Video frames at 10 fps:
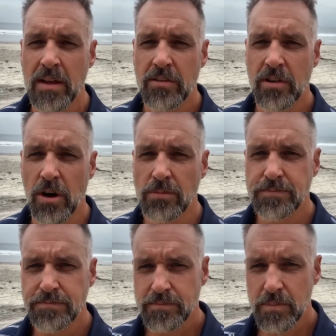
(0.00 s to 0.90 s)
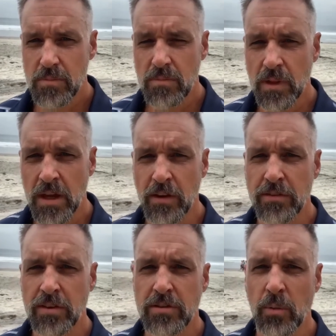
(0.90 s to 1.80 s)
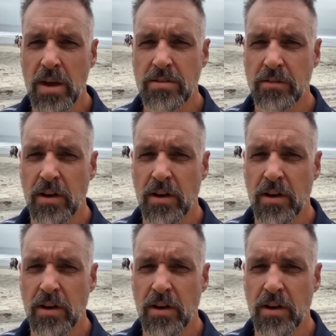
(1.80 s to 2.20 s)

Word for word: So in those situations,